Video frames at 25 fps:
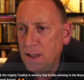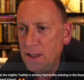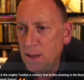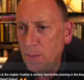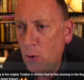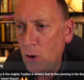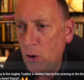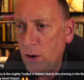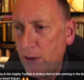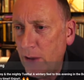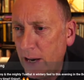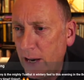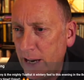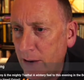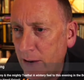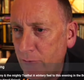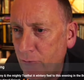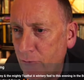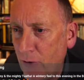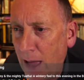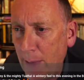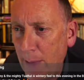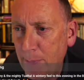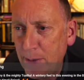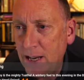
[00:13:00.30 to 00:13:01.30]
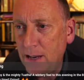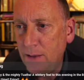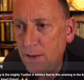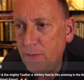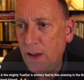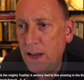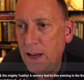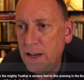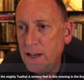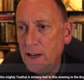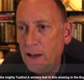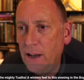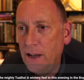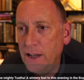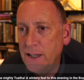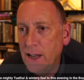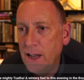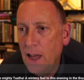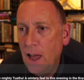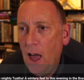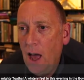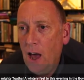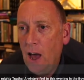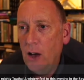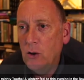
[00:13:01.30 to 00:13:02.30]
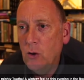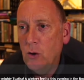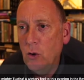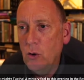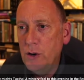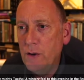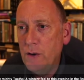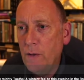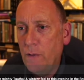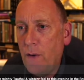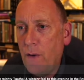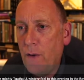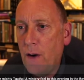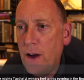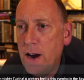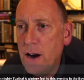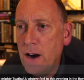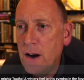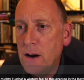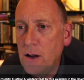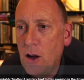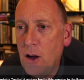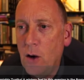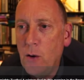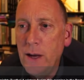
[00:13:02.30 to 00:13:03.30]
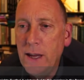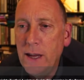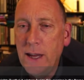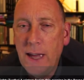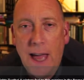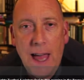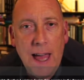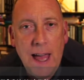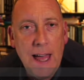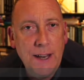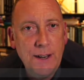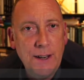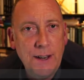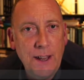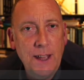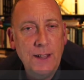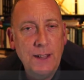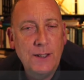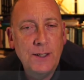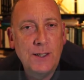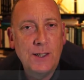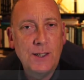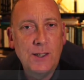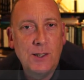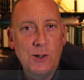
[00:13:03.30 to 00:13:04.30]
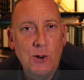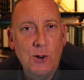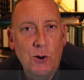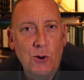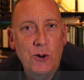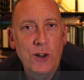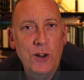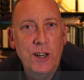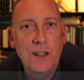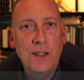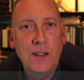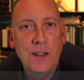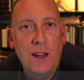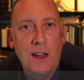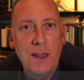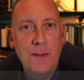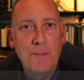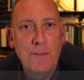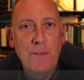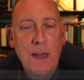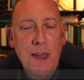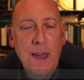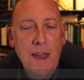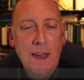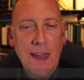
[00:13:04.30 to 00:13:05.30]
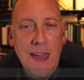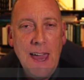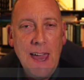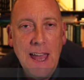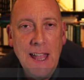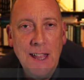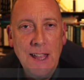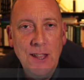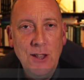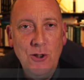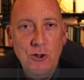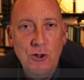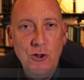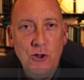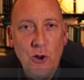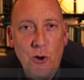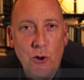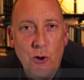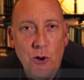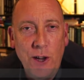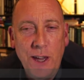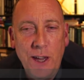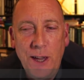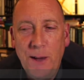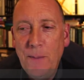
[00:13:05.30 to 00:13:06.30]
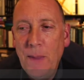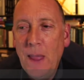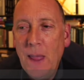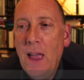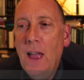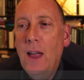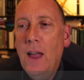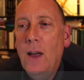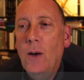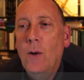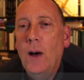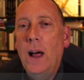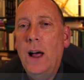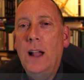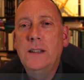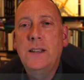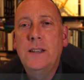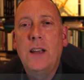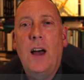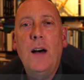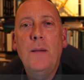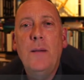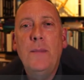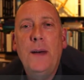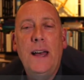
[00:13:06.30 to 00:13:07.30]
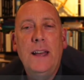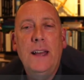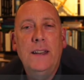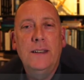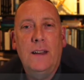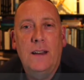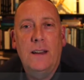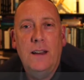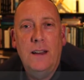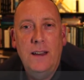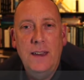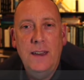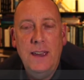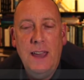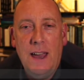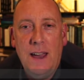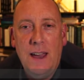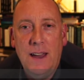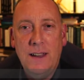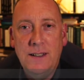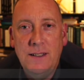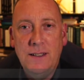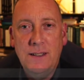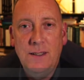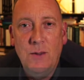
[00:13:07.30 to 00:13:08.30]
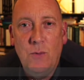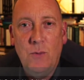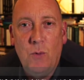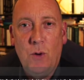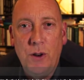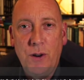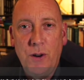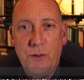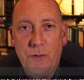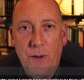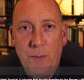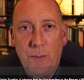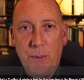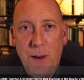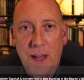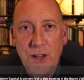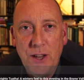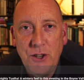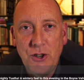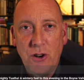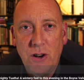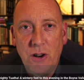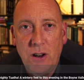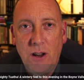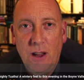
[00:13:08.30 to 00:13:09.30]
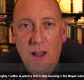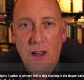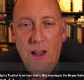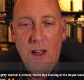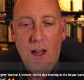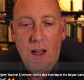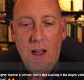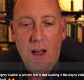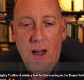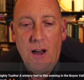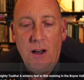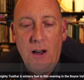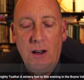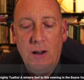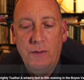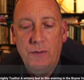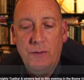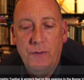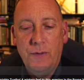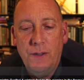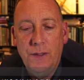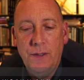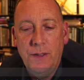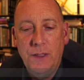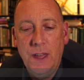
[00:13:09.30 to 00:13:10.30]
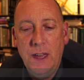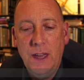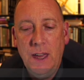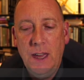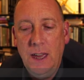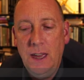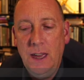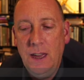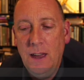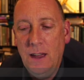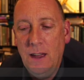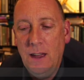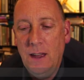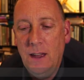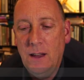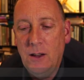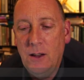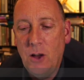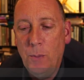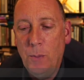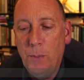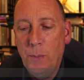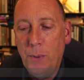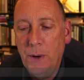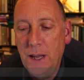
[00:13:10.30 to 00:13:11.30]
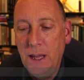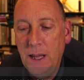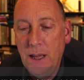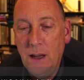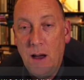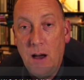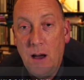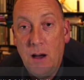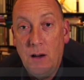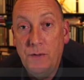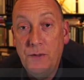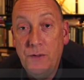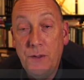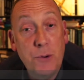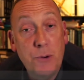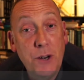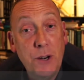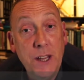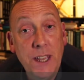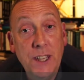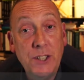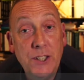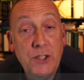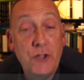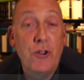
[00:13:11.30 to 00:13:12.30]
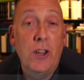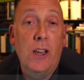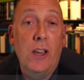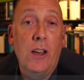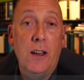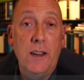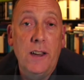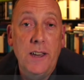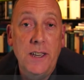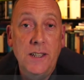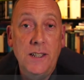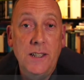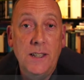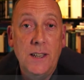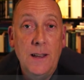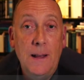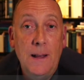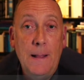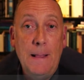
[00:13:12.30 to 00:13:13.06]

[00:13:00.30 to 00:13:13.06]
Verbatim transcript: in the Boyne Valley and rapidly fading light. A good fire going and it's story time. Enjoy. Well, Tom and I had the wonderful pleasure of the company of the prehistory guys